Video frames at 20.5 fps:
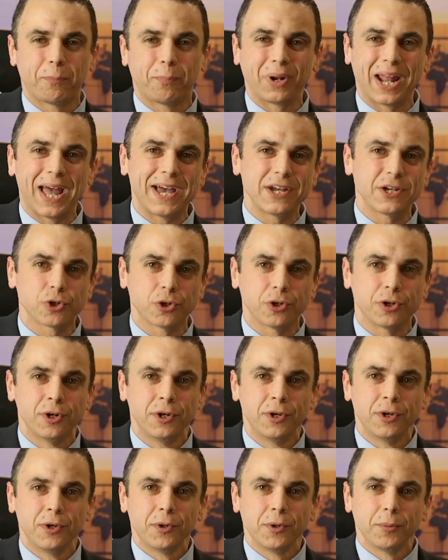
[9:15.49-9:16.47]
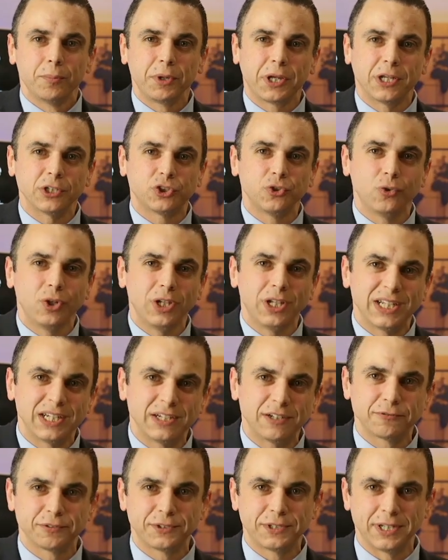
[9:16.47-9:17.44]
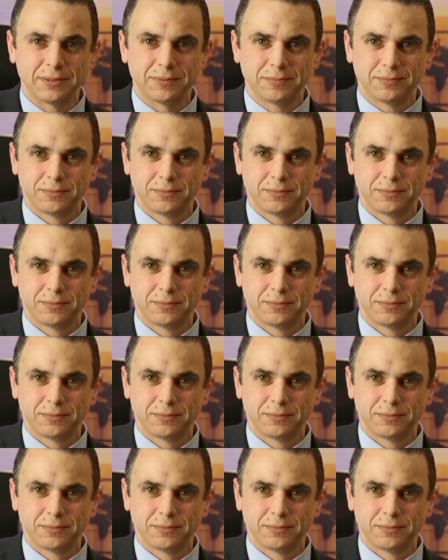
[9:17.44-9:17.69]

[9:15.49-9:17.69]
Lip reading: pleasure because you love them.